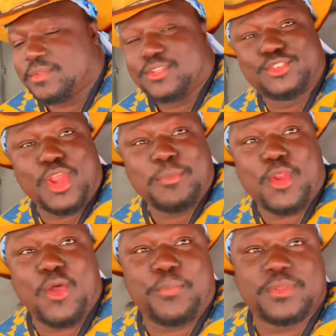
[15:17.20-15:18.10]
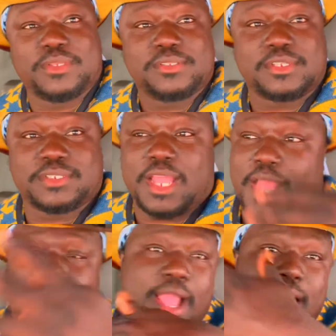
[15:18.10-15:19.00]
Drum roll, please, because
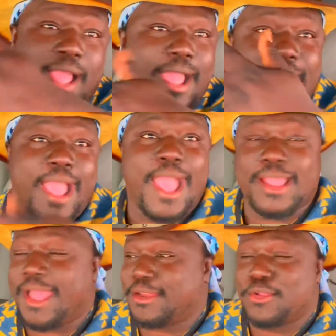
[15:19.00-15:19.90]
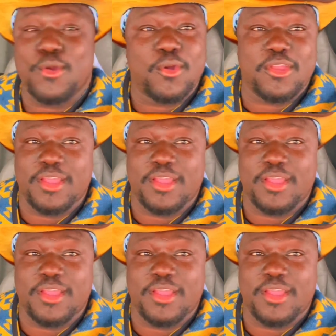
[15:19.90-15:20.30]
I gotta go.